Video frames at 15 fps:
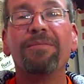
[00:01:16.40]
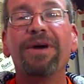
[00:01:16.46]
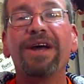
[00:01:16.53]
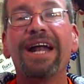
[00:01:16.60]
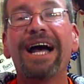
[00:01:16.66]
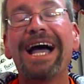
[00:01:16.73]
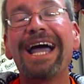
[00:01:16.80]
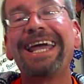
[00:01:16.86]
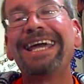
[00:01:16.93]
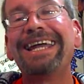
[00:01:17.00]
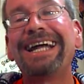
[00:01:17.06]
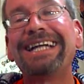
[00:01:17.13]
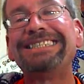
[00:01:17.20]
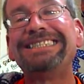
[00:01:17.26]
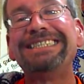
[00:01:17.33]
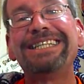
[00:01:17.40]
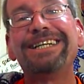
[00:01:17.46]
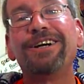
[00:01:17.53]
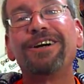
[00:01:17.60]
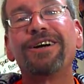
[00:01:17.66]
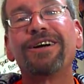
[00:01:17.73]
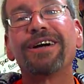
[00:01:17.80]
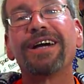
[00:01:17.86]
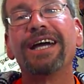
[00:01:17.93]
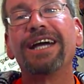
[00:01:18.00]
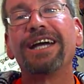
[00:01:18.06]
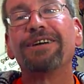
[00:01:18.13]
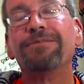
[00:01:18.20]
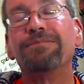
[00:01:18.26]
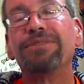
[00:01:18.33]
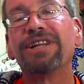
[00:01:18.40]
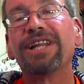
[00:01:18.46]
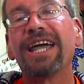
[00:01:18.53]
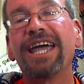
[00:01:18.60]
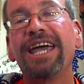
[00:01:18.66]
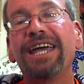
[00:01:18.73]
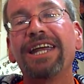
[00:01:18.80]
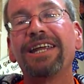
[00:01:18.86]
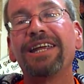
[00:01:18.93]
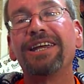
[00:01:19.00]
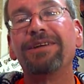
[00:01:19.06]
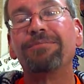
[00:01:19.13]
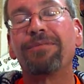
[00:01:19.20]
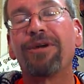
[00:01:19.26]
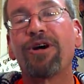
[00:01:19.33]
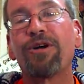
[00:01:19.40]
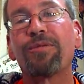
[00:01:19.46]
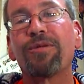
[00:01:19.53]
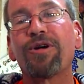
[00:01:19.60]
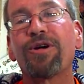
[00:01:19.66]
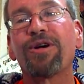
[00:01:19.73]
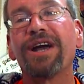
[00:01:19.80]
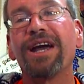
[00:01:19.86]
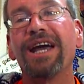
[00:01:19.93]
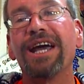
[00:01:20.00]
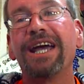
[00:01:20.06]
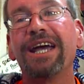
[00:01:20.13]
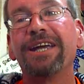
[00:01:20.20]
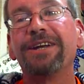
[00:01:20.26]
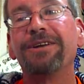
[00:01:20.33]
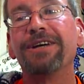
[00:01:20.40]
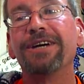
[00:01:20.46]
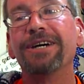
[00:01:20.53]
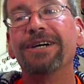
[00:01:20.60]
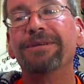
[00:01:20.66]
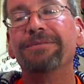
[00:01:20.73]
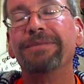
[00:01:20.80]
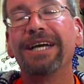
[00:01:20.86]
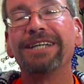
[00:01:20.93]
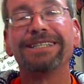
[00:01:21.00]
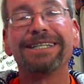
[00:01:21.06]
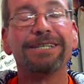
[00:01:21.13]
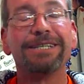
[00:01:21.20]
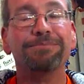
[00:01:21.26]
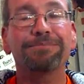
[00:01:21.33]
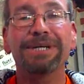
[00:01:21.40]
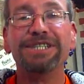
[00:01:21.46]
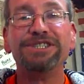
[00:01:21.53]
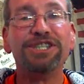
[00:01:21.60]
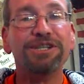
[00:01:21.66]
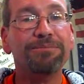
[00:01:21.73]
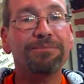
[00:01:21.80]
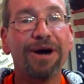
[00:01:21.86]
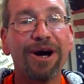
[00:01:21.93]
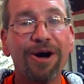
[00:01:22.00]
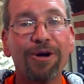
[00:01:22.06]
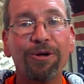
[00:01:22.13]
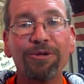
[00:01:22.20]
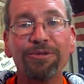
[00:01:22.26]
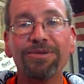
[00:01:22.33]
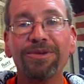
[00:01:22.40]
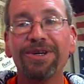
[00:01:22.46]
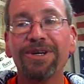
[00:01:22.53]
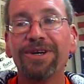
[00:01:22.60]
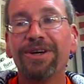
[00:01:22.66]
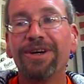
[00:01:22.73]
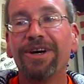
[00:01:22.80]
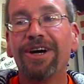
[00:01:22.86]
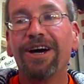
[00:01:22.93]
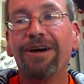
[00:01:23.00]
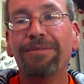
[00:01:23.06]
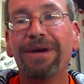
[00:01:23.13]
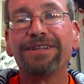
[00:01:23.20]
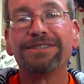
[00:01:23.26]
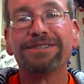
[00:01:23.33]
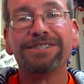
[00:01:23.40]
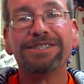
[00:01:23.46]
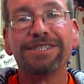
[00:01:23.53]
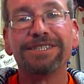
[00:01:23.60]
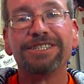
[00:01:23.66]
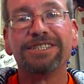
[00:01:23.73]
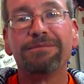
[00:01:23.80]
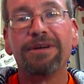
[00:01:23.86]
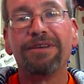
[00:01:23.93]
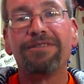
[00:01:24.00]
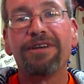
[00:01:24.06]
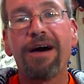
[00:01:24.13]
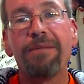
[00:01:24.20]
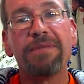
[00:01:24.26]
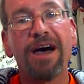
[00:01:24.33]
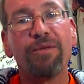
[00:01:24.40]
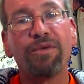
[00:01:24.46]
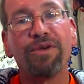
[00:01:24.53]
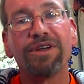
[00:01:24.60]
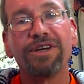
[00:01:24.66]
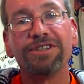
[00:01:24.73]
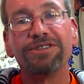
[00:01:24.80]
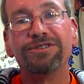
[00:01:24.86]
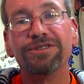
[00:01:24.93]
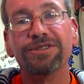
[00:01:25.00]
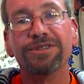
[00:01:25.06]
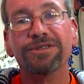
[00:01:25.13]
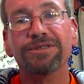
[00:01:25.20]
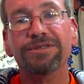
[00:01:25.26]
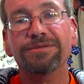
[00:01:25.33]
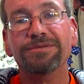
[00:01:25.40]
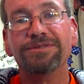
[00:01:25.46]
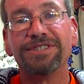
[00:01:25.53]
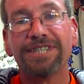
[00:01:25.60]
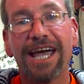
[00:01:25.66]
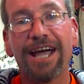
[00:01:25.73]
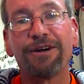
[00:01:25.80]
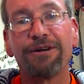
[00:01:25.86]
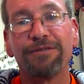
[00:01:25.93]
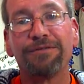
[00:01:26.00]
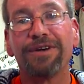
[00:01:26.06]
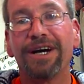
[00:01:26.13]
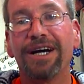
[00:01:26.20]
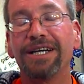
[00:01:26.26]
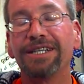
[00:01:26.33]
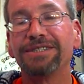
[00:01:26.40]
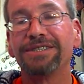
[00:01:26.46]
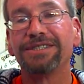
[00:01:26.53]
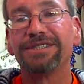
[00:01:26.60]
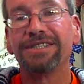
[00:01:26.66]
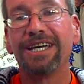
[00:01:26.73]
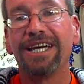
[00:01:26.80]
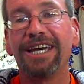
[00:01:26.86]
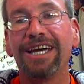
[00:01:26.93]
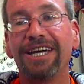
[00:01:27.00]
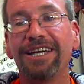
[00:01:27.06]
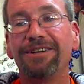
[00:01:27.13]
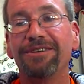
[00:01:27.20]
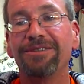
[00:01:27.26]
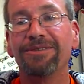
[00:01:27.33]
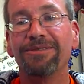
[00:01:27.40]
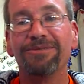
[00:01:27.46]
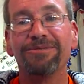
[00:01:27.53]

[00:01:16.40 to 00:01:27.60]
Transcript: But I cannot sit here and complain and murmur and uh, basically bitch and moan about the system if I'm not willing to sacrifice and